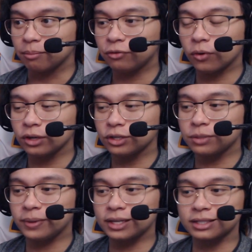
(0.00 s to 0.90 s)
Before, it used to
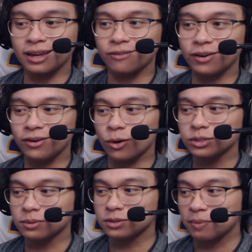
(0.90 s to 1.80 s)
be just like a very
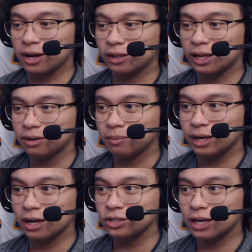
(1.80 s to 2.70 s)
wholesome smile at him, but
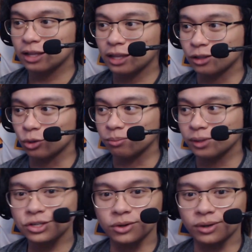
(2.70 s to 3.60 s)
now she got like a little
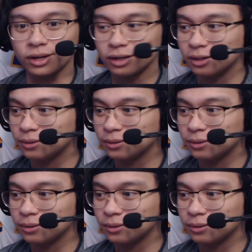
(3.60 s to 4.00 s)
blush going on.